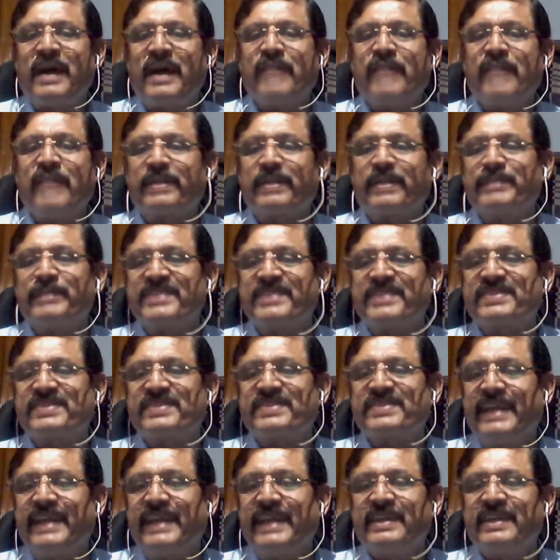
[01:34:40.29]
from the
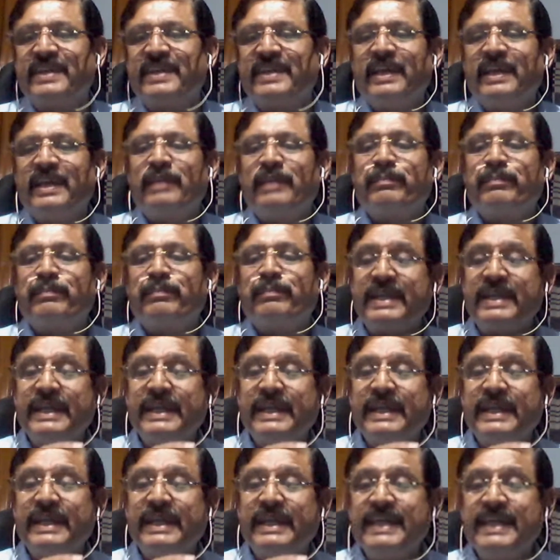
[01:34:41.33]
state. But
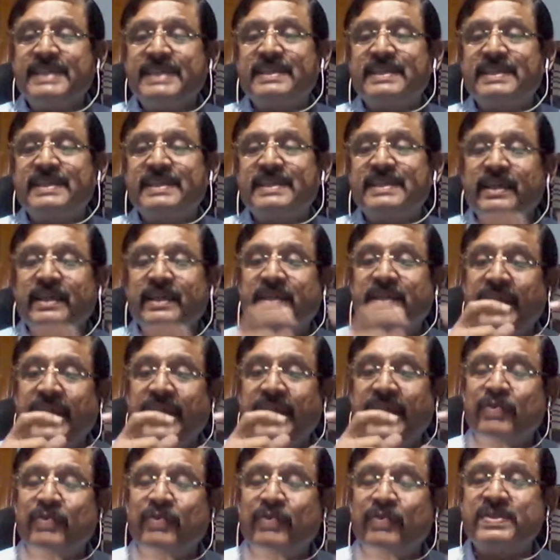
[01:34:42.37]
it is, they
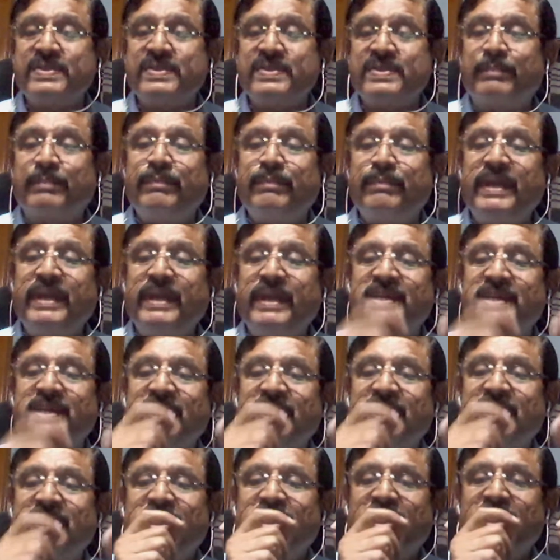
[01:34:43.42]
have to submit
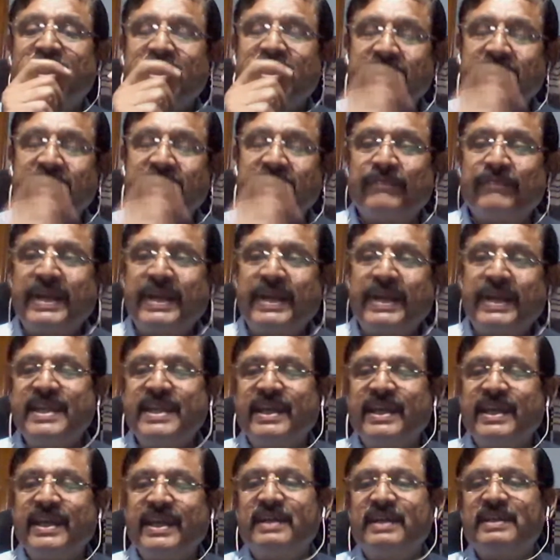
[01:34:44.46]
every
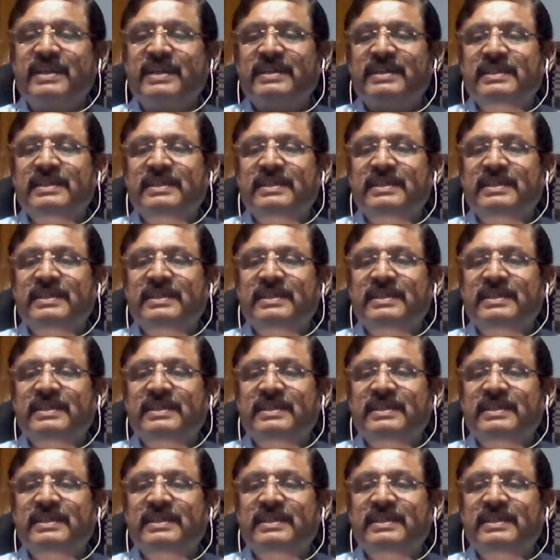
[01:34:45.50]
year